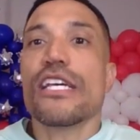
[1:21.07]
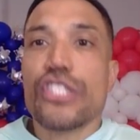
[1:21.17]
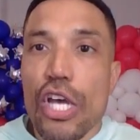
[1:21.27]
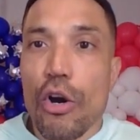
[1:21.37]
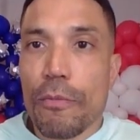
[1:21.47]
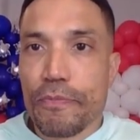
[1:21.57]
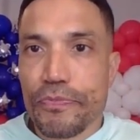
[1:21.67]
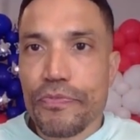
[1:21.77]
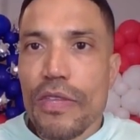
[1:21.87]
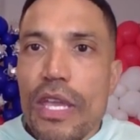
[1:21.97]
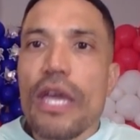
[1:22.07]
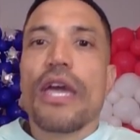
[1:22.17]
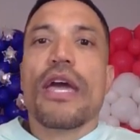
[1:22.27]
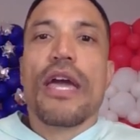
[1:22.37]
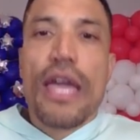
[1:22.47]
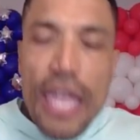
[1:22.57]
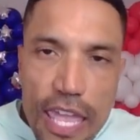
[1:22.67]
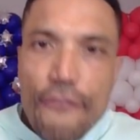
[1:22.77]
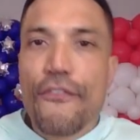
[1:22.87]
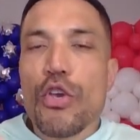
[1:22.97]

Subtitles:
So if